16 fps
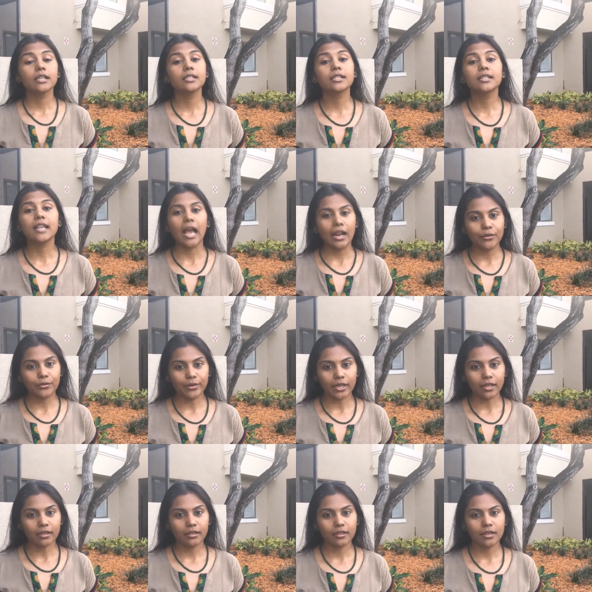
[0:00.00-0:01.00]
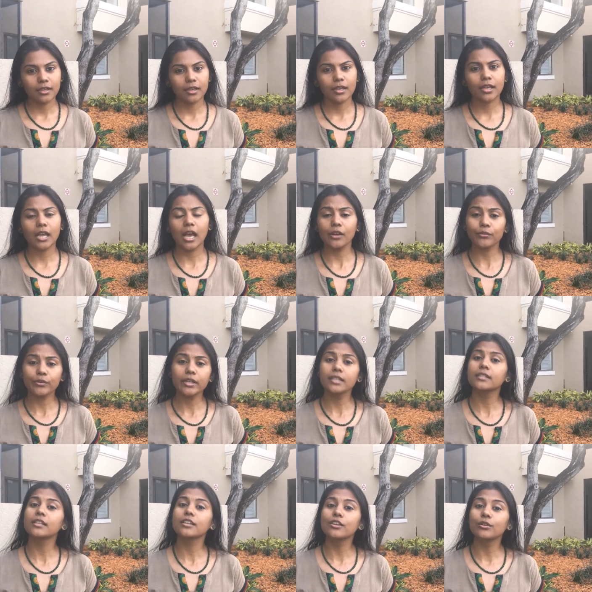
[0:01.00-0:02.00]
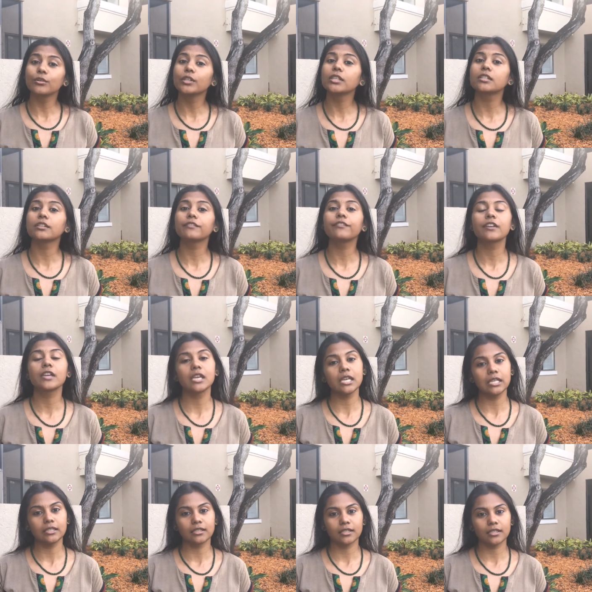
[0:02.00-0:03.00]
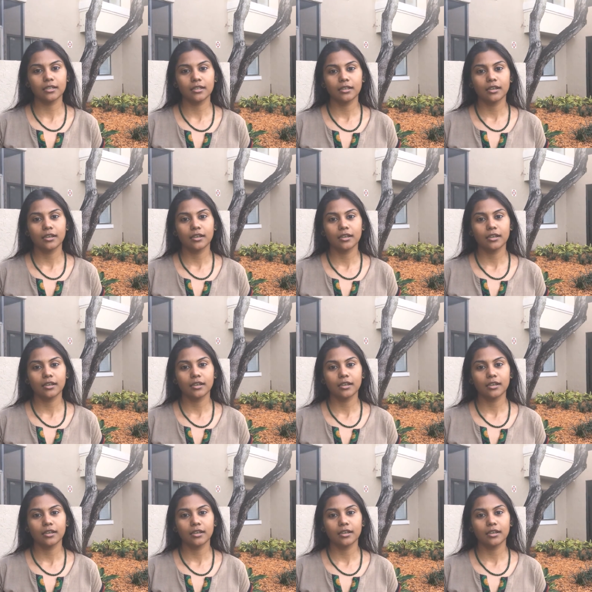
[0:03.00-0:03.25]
It is calorie. Calorie is a unit of heat,